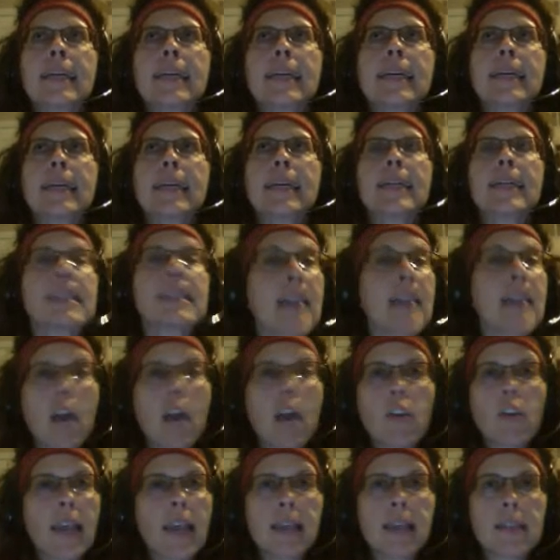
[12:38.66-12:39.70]
it's not
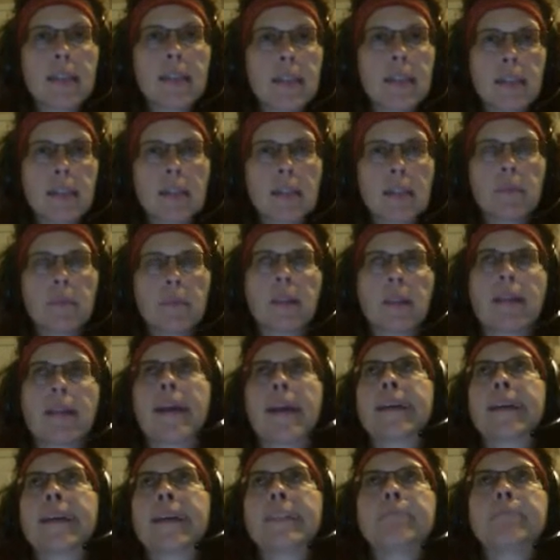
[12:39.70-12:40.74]
okay to say something
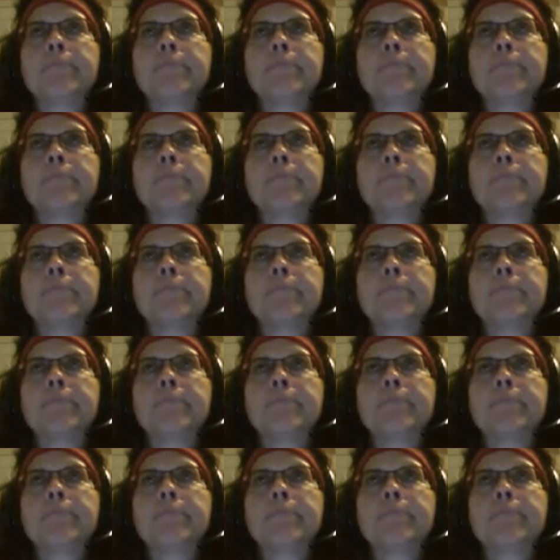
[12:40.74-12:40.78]
like,